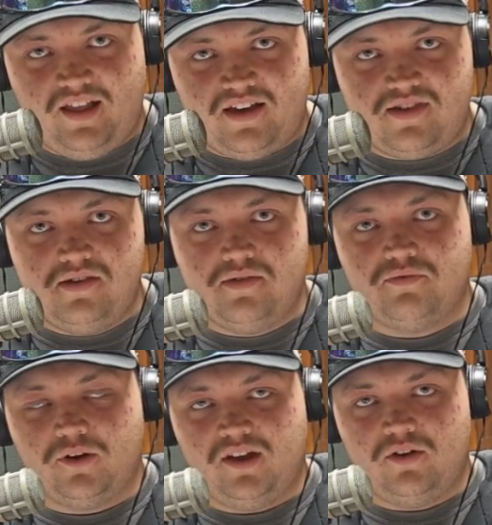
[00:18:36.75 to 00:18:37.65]
last season
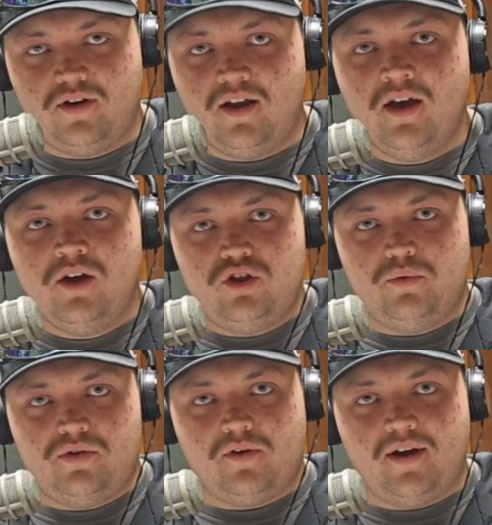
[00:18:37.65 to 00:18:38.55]
for Kindred. She
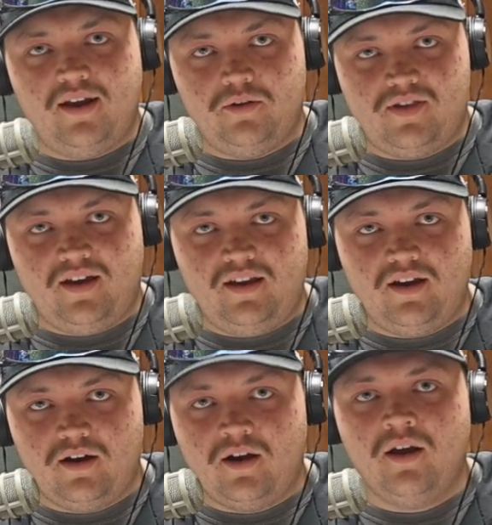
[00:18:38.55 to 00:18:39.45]
was a great outside
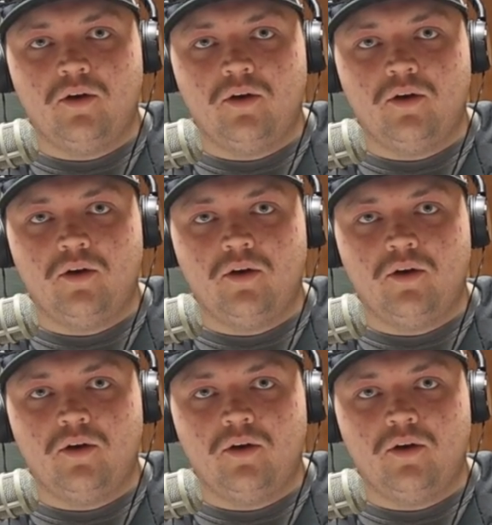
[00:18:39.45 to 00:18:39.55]
hitter,